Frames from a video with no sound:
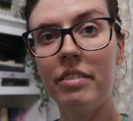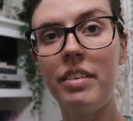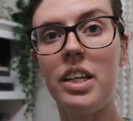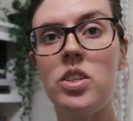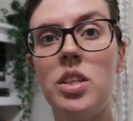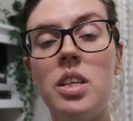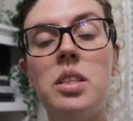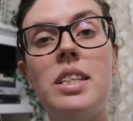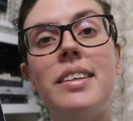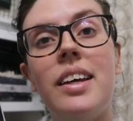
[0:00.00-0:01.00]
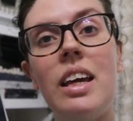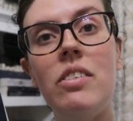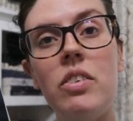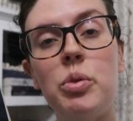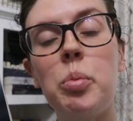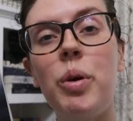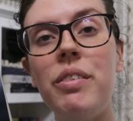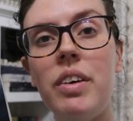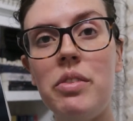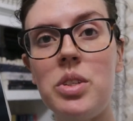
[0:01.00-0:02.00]
Finished this. I gave it
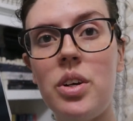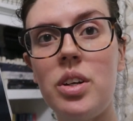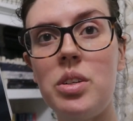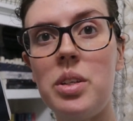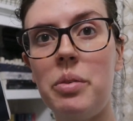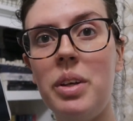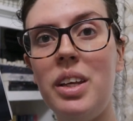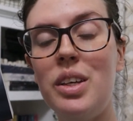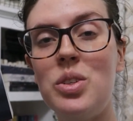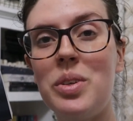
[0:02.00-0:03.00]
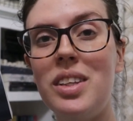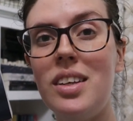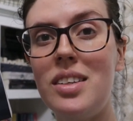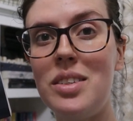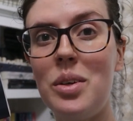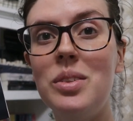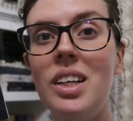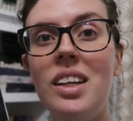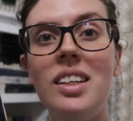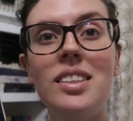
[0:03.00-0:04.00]
4.5 stars. I really enjoyed this
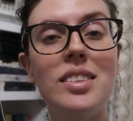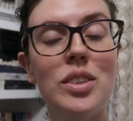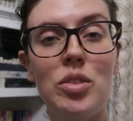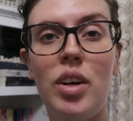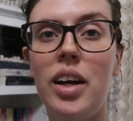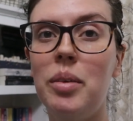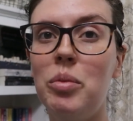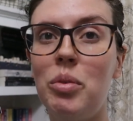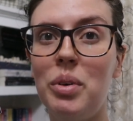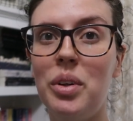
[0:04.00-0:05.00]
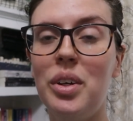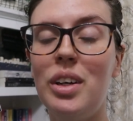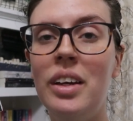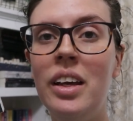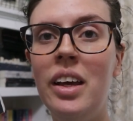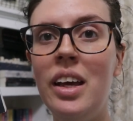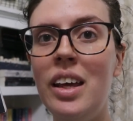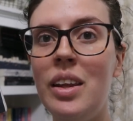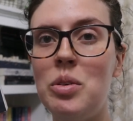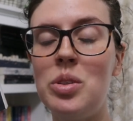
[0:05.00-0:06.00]
whodunit crime thriller.
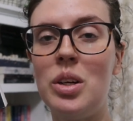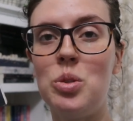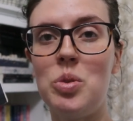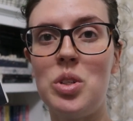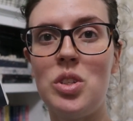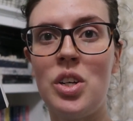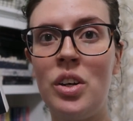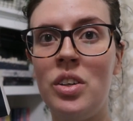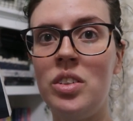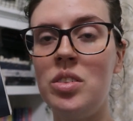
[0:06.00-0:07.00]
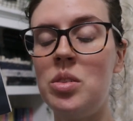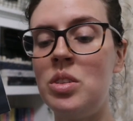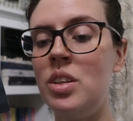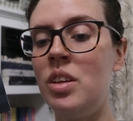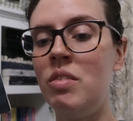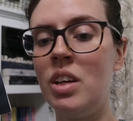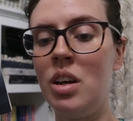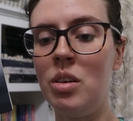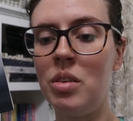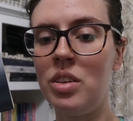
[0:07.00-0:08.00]
There's a lot of twists and turns. None of the
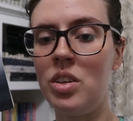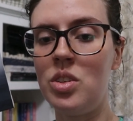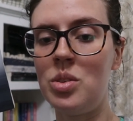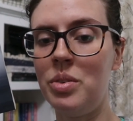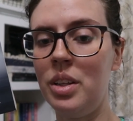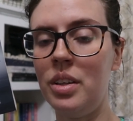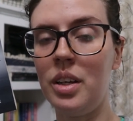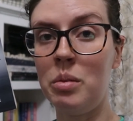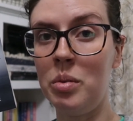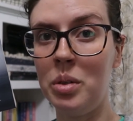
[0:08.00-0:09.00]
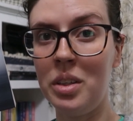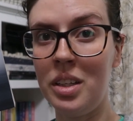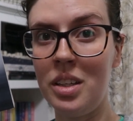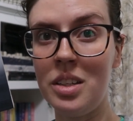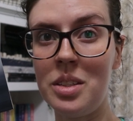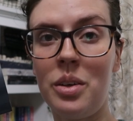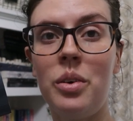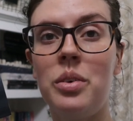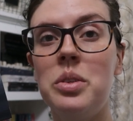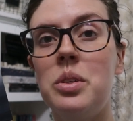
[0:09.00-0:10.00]
characters are really likable in this at
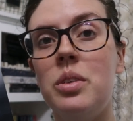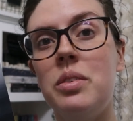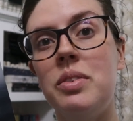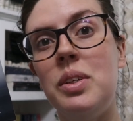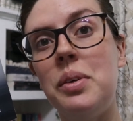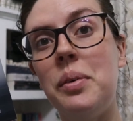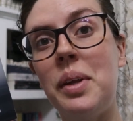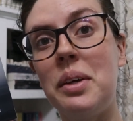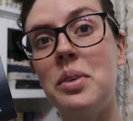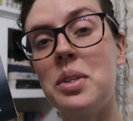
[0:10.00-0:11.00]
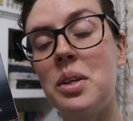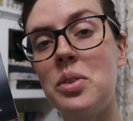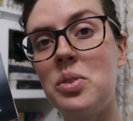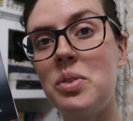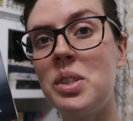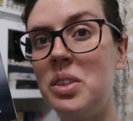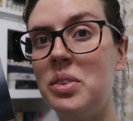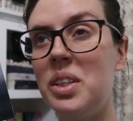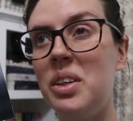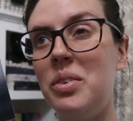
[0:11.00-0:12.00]
all. So if you don't like this kind of stories, I
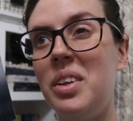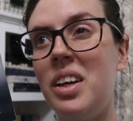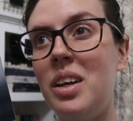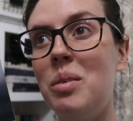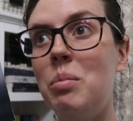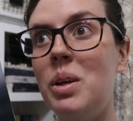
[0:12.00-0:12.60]
don't think you'll really like it.